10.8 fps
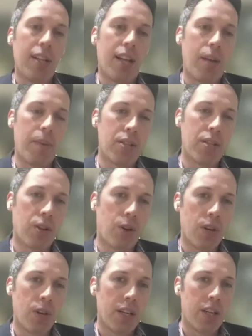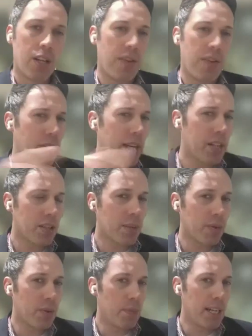Um, yeah. And so, you know, if you hear
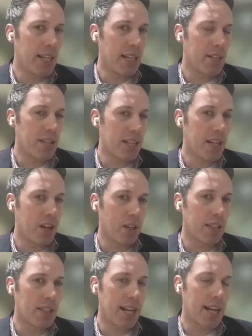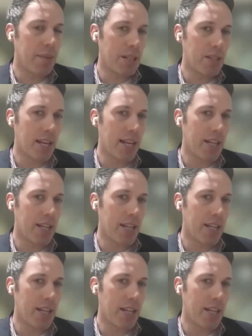somebody repeating a city all the time and saying